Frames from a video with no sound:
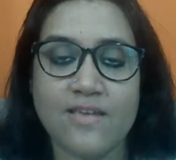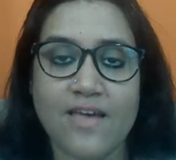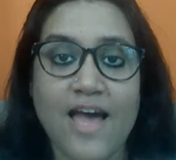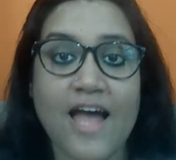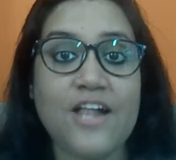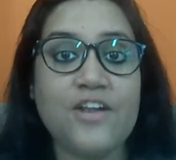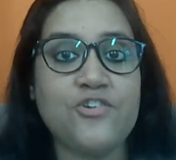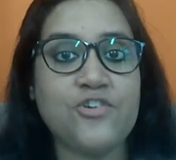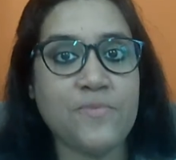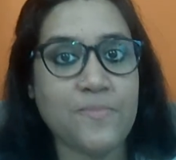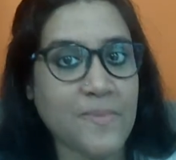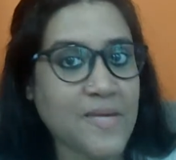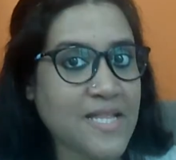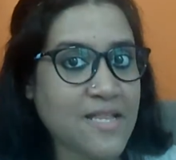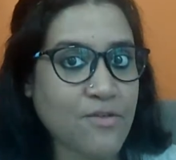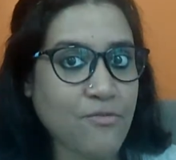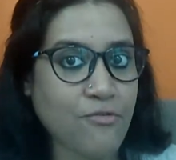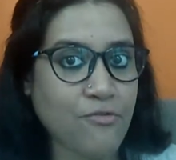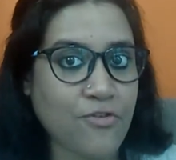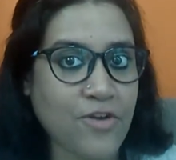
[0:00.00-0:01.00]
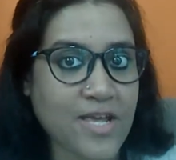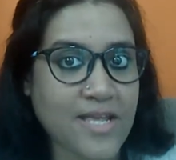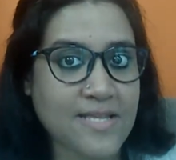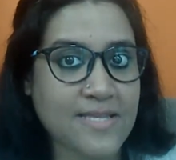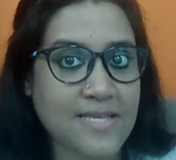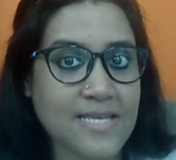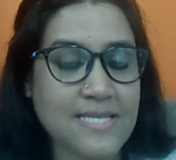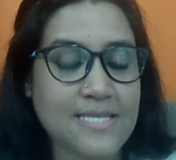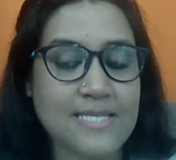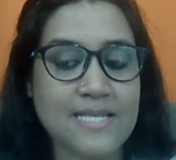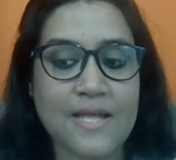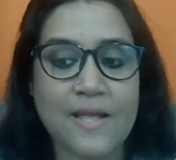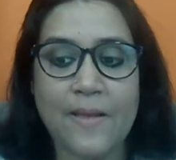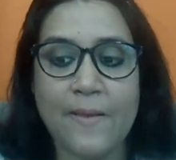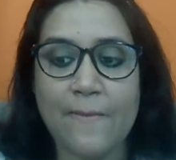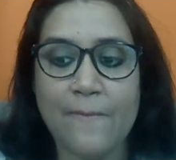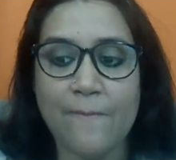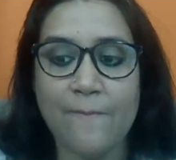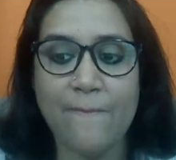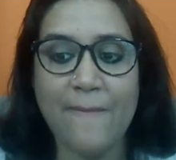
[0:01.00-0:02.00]
I'll repeat the phrases
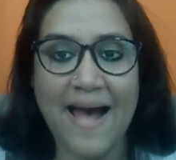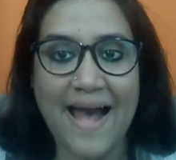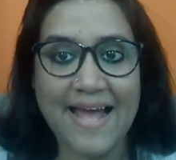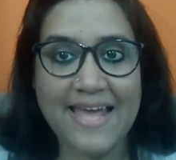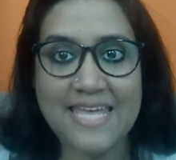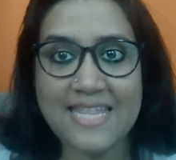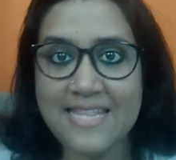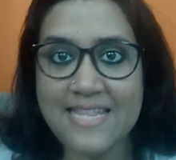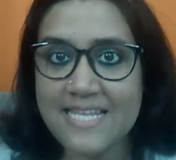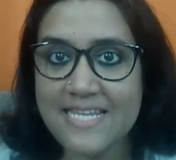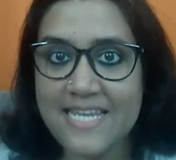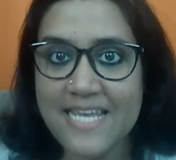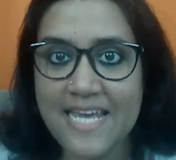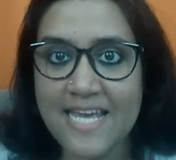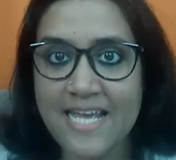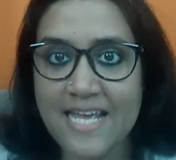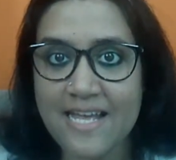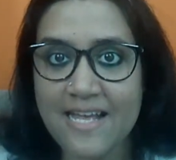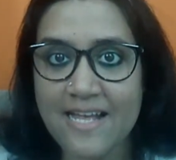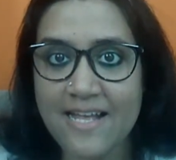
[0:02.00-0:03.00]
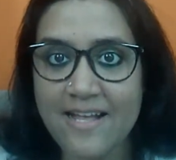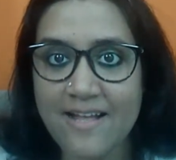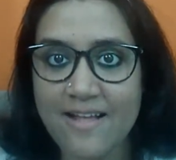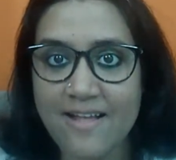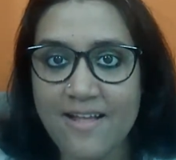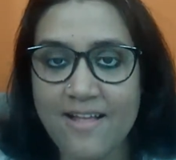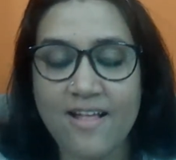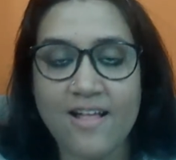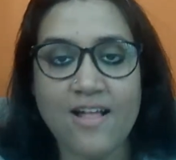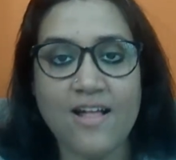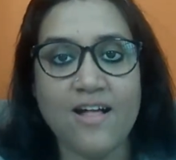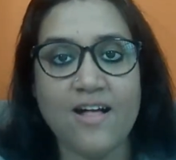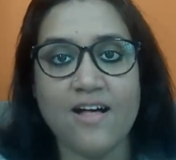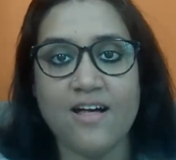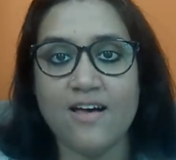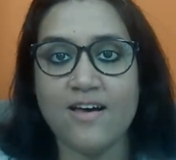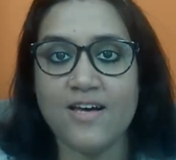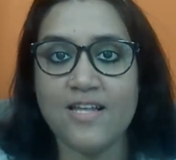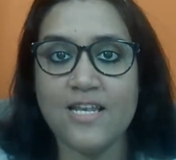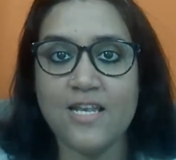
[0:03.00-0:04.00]
back in the day,
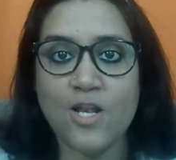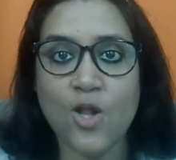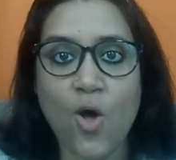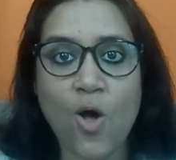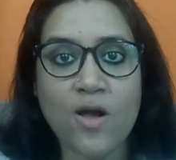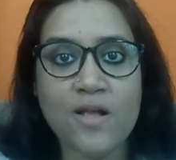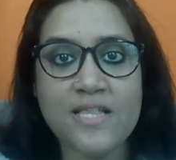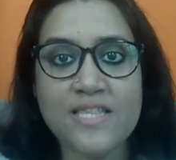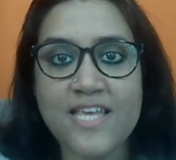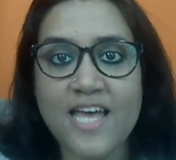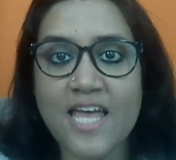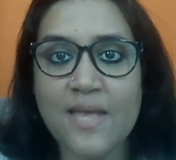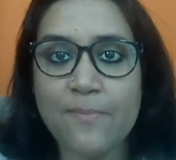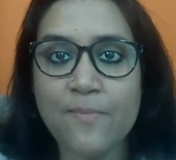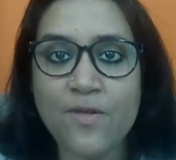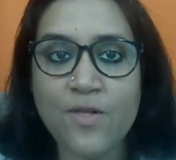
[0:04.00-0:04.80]
a long time